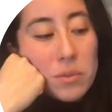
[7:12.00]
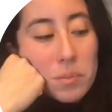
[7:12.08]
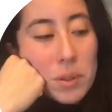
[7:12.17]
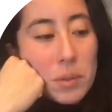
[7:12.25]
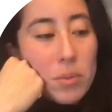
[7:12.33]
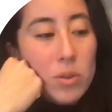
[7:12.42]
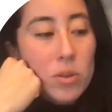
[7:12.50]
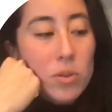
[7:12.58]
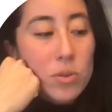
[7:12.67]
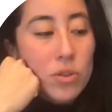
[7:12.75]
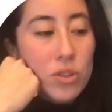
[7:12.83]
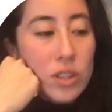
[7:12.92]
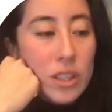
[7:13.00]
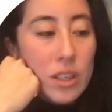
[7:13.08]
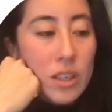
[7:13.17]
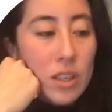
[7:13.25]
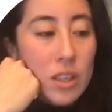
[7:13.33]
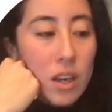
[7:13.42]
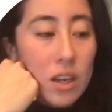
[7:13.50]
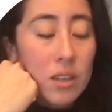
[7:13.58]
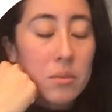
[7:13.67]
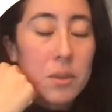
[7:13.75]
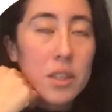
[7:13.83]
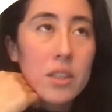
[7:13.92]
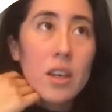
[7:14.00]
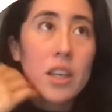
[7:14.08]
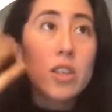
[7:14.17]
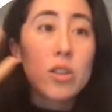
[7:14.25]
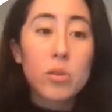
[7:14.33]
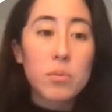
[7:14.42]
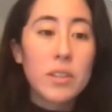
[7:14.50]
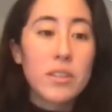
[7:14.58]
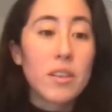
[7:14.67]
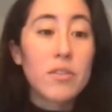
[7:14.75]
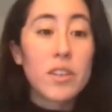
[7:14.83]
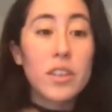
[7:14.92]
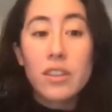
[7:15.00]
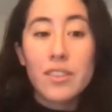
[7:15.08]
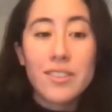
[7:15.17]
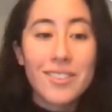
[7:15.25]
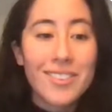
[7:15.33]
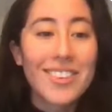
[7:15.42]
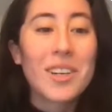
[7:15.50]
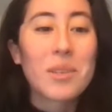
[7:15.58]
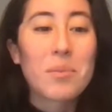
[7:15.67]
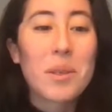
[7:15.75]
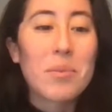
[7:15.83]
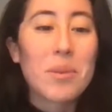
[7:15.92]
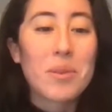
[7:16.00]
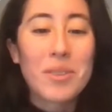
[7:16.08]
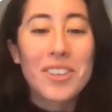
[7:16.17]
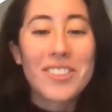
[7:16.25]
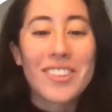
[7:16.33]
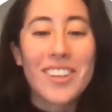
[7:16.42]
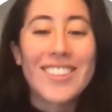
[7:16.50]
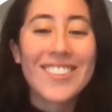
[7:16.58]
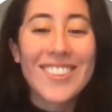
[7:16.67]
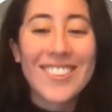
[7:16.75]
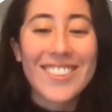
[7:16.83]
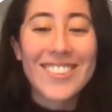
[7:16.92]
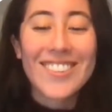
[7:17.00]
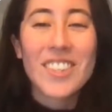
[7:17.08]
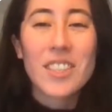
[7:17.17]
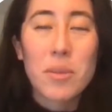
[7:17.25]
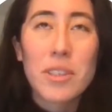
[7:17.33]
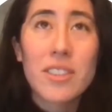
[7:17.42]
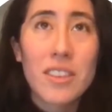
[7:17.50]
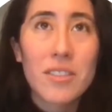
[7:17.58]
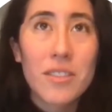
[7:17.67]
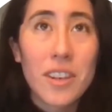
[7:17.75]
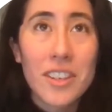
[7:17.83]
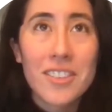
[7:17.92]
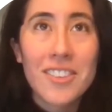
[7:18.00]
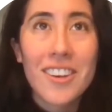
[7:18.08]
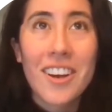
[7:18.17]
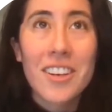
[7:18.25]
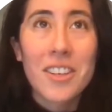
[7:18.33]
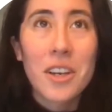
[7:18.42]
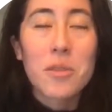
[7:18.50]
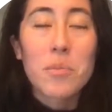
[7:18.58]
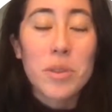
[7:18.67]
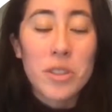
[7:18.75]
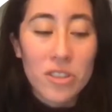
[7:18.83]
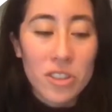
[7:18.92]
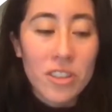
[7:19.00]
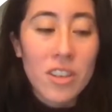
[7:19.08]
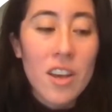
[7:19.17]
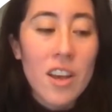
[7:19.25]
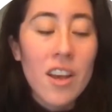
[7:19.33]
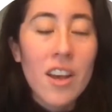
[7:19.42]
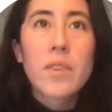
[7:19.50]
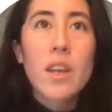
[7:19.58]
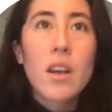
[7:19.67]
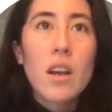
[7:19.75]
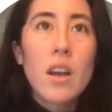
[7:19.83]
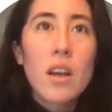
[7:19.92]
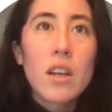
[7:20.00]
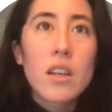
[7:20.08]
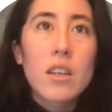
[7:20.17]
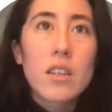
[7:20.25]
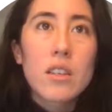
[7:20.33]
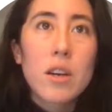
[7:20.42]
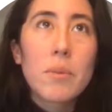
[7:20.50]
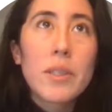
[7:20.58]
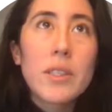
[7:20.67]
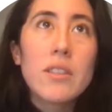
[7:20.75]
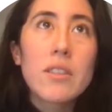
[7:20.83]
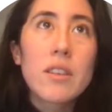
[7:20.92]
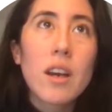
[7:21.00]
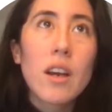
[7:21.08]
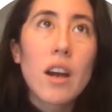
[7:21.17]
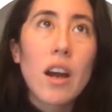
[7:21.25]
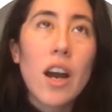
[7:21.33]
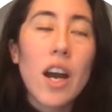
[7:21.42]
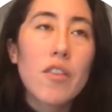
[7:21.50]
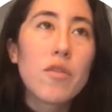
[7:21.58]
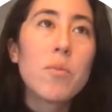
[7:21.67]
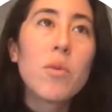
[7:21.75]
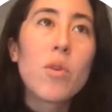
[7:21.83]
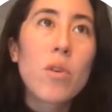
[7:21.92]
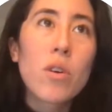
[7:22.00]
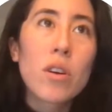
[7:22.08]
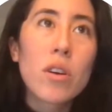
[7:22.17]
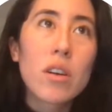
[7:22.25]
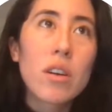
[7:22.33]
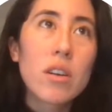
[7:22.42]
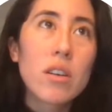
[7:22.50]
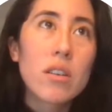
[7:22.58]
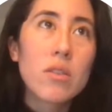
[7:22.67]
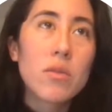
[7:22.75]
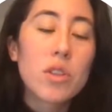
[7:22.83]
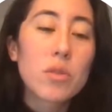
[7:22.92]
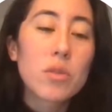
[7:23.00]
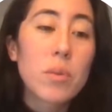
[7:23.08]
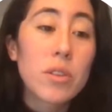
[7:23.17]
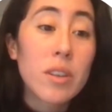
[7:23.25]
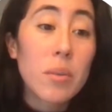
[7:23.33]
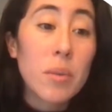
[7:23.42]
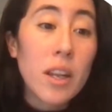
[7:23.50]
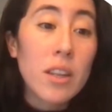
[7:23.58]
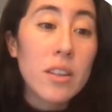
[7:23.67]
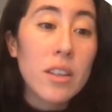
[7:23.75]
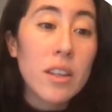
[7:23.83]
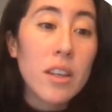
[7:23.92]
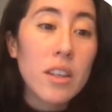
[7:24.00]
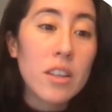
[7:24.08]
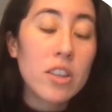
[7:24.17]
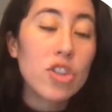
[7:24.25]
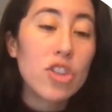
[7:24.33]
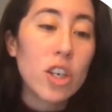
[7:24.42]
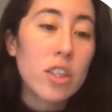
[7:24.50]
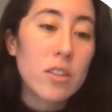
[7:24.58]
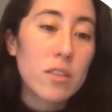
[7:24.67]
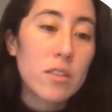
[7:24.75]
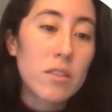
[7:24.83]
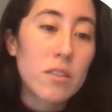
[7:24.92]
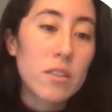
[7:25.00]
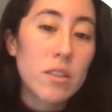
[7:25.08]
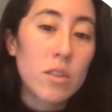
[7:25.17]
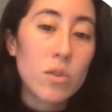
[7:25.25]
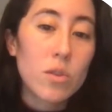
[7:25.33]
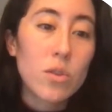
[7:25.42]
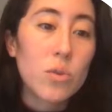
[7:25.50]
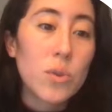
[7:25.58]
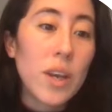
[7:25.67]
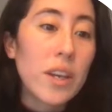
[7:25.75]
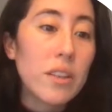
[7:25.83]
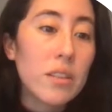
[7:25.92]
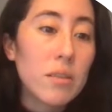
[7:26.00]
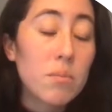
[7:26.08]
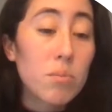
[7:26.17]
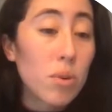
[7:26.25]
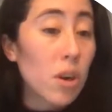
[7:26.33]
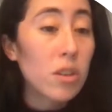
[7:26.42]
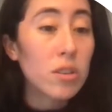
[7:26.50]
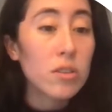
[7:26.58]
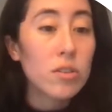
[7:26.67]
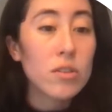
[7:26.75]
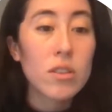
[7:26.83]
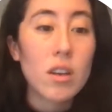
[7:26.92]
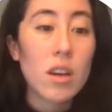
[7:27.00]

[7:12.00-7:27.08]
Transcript: people do see, and I mean, I include myself in these young people because I still consider myself as a young person. Companies have more responsibility than just creating products